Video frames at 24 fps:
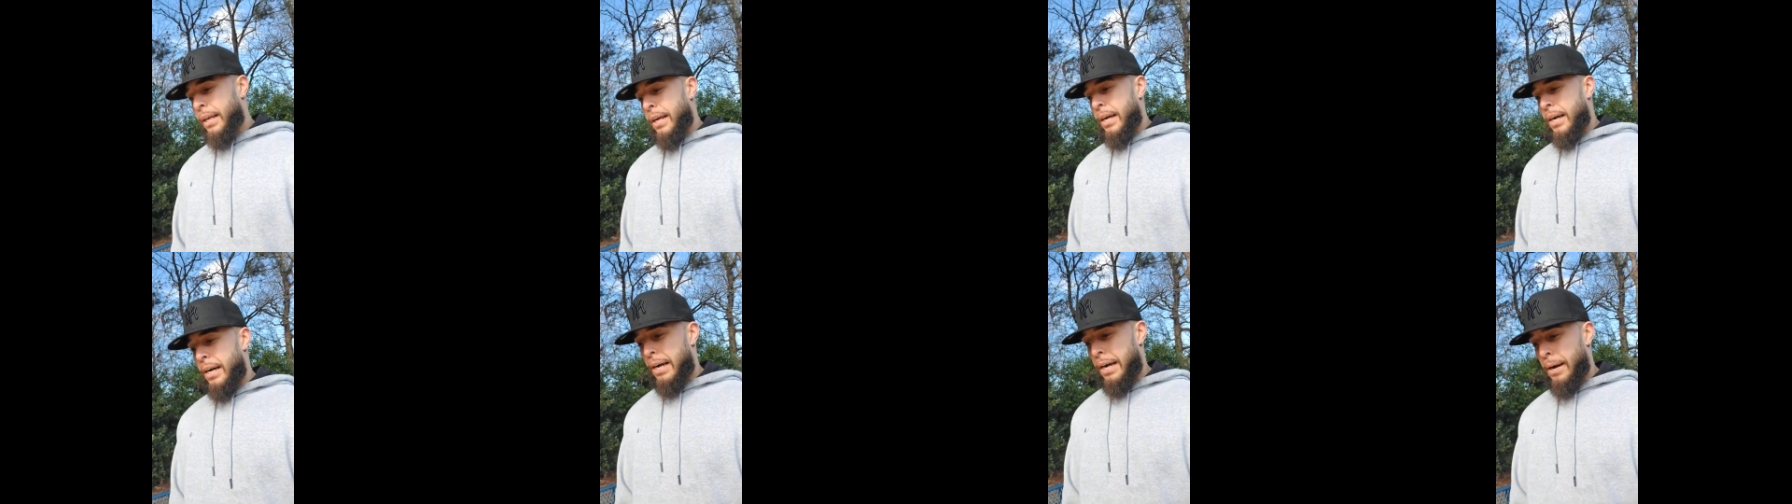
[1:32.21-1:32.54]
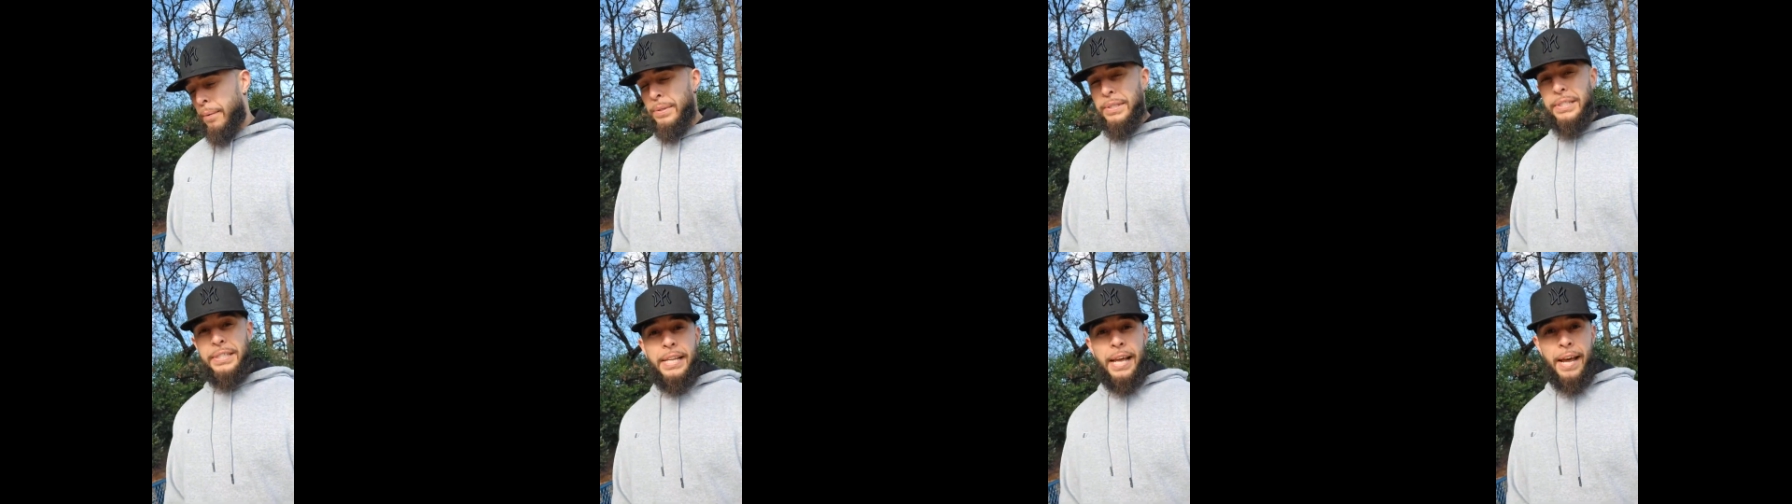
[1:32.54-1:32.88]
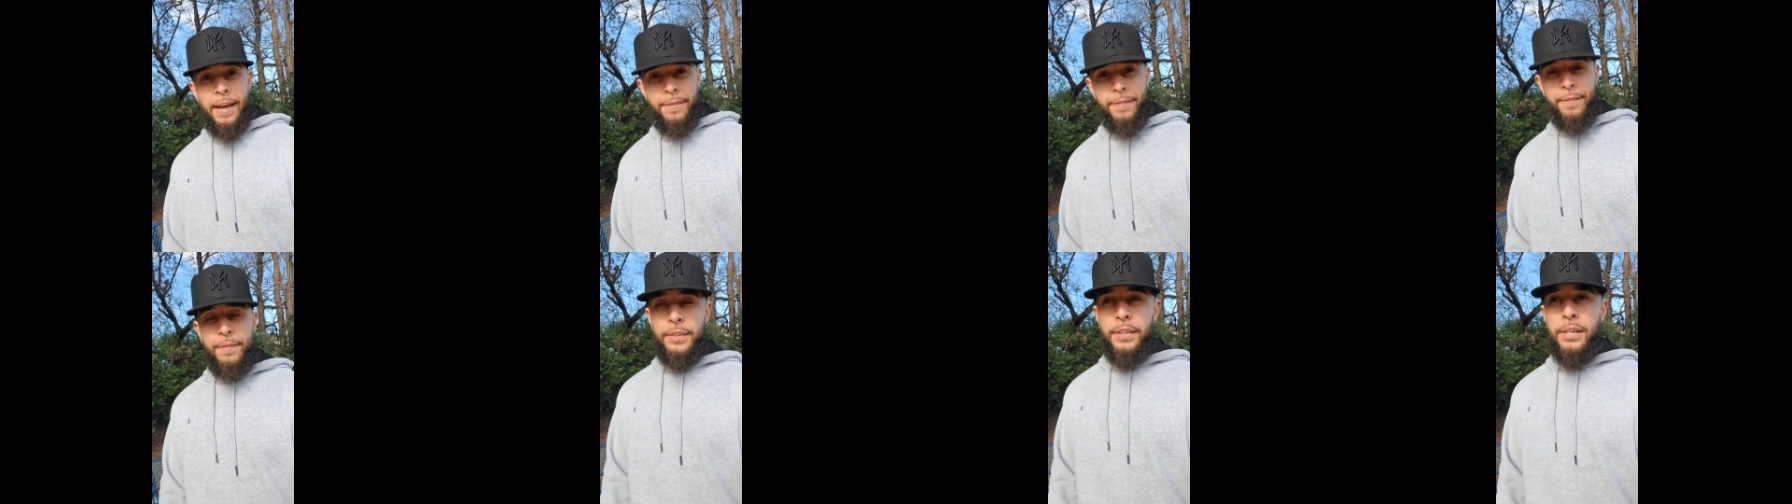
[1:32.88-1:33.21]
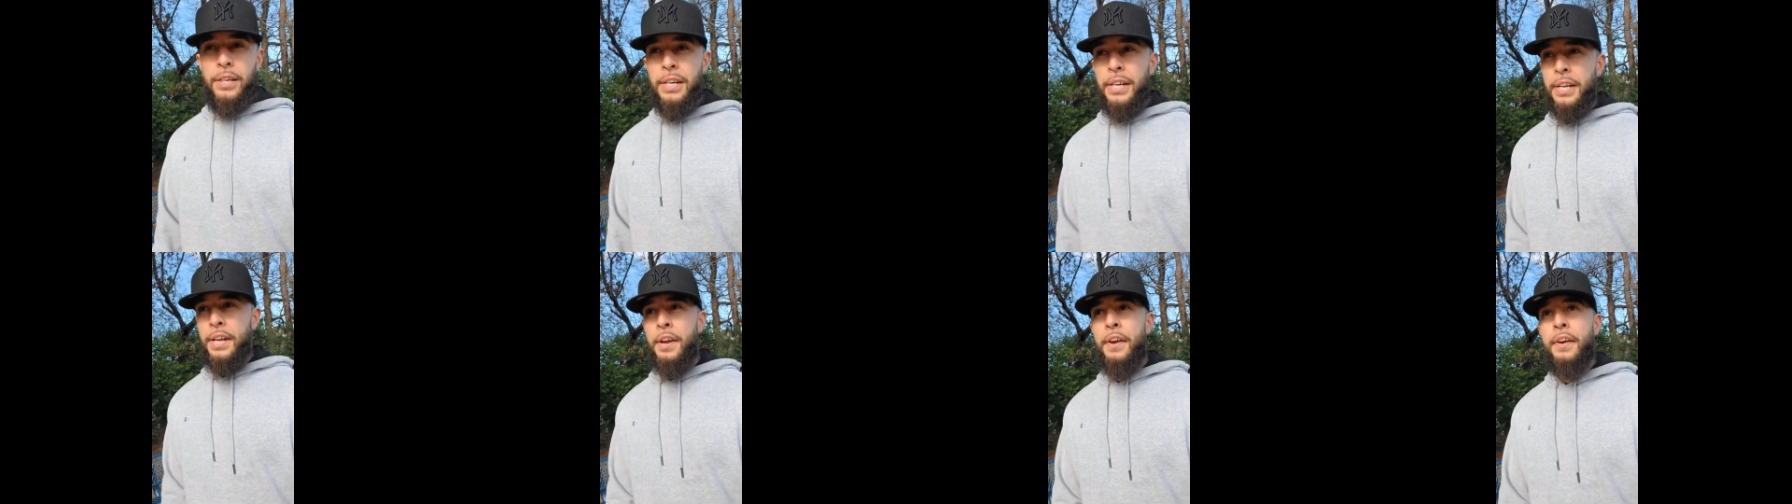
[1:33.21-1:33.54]
I was deaf,
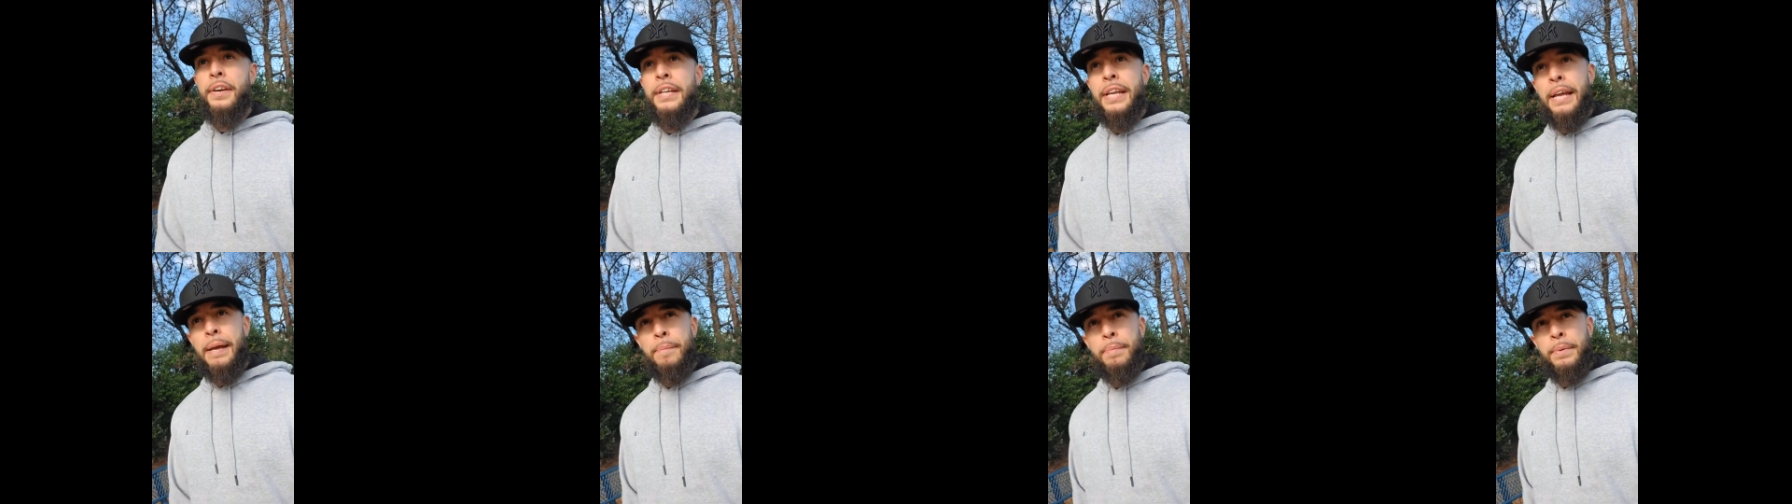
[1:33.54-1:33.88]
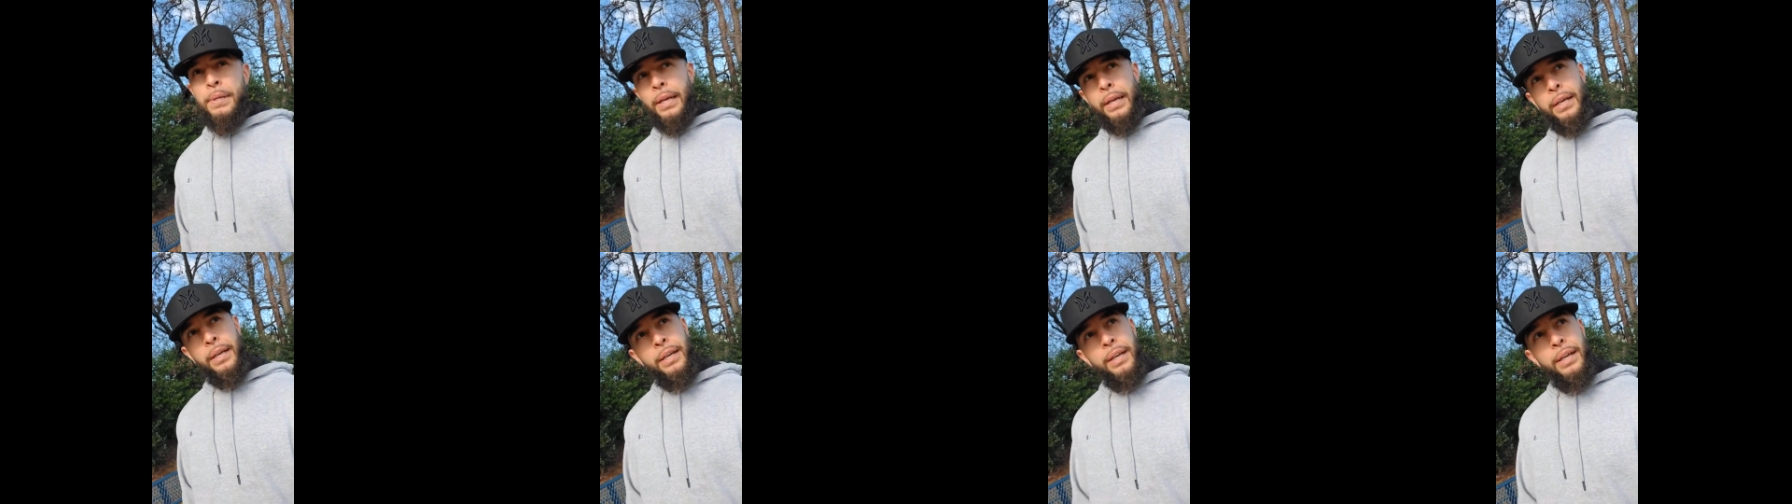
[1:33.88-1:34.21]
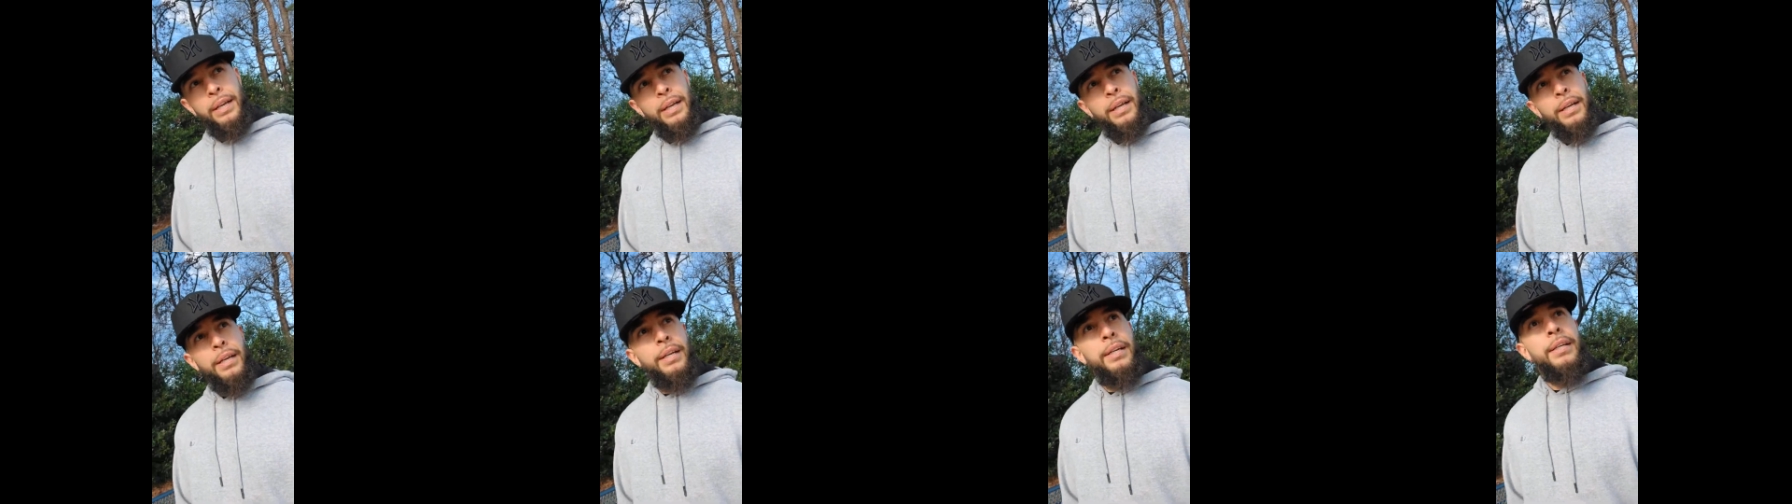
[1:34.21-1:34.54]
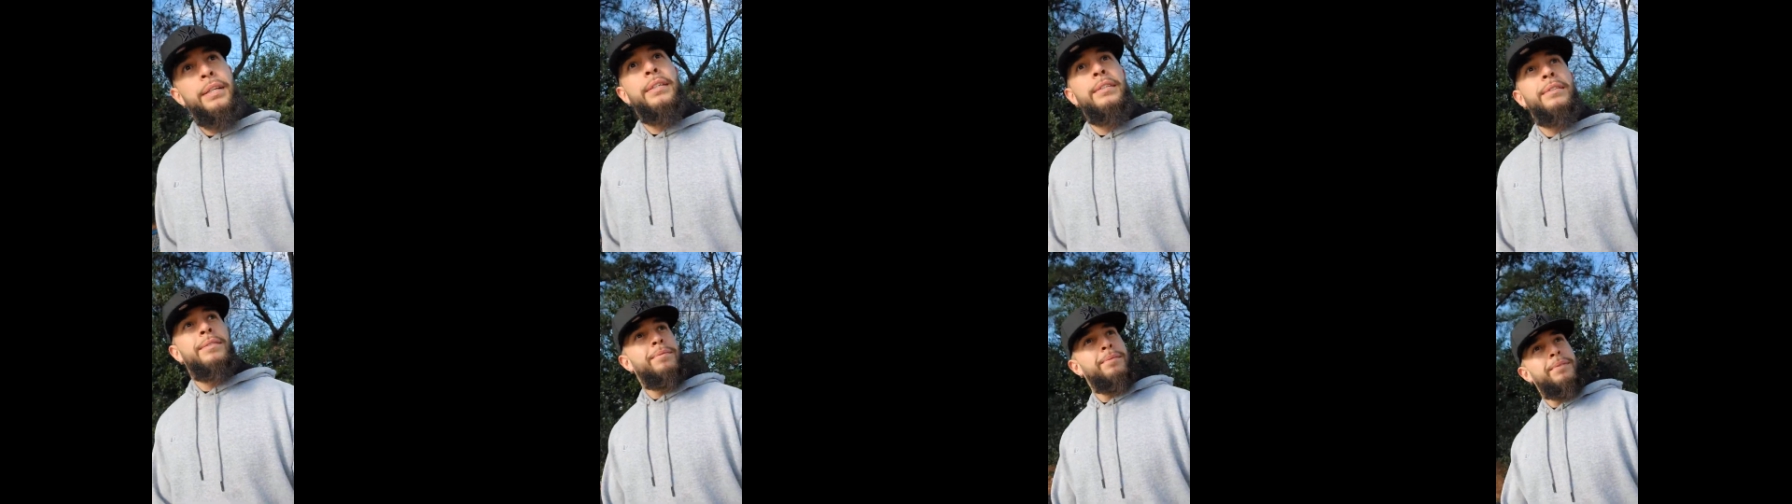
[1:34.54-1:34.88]
couldn't hear a damn thing.
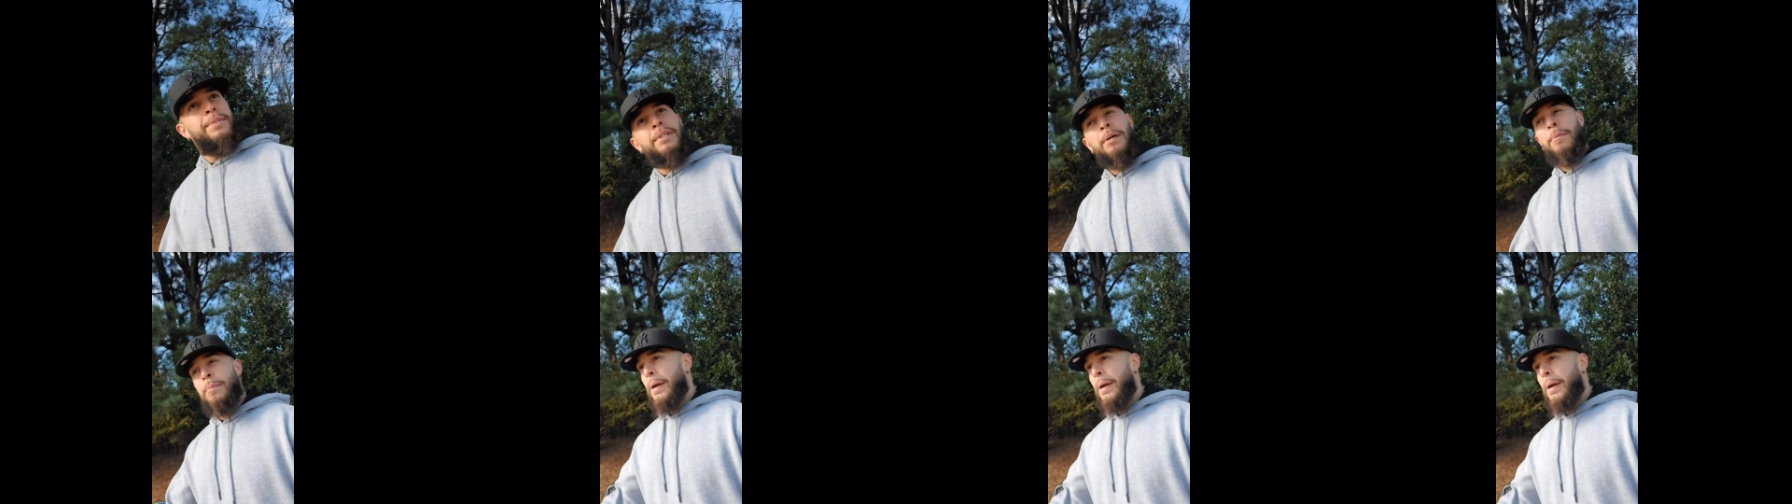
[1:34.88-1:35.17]
Some